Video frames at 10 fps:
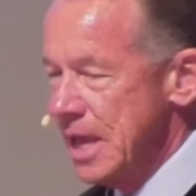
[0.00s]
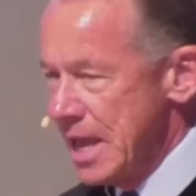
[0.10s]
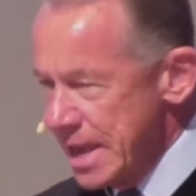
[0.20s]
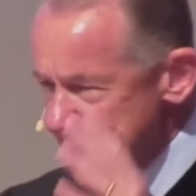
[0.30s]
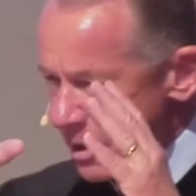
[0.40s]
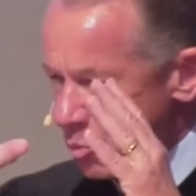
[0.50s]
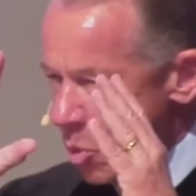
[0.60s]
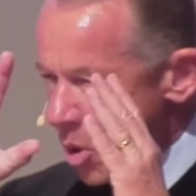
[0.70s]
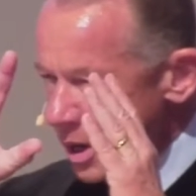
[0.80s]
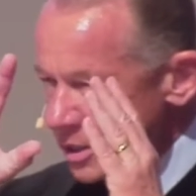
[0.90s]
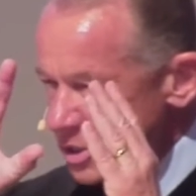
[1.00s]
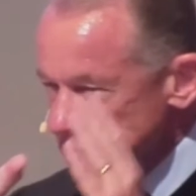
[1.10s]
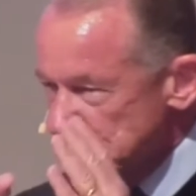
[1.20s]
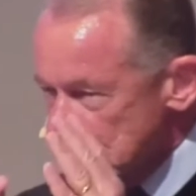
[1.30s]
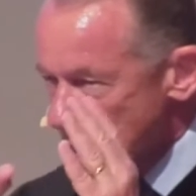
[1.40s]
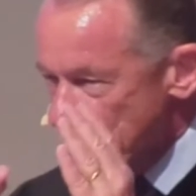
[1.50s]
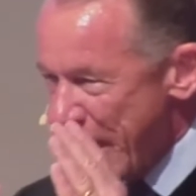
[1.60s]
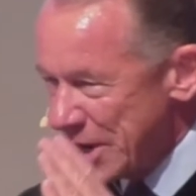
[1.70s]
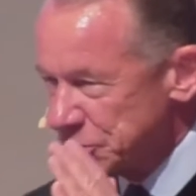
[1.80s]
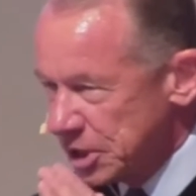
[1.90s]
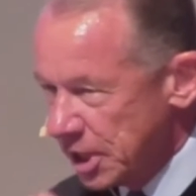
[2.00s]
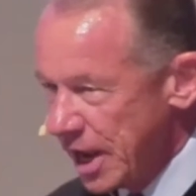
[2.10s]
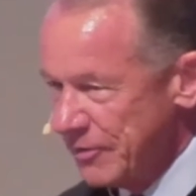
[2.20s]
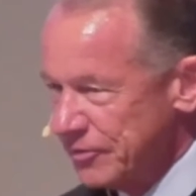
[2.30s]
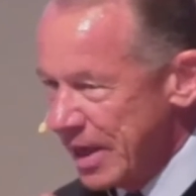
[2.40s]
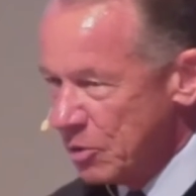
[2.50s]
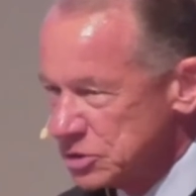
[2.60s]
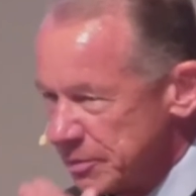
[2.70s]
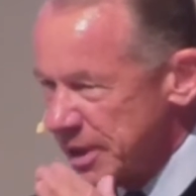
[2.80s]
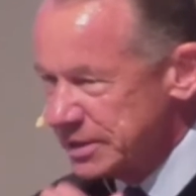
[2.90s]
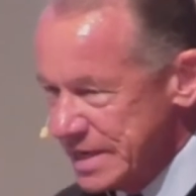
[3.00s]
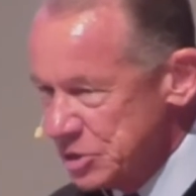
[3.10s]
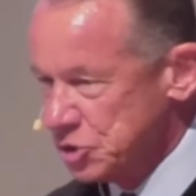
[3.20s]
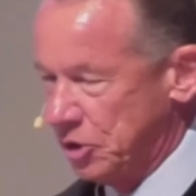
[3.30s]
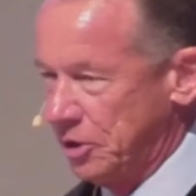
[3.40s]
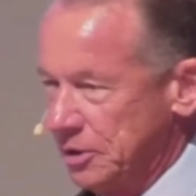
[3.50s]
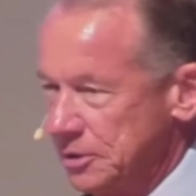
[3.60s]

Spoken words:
He had one single passion in life, and that was to be a teacher.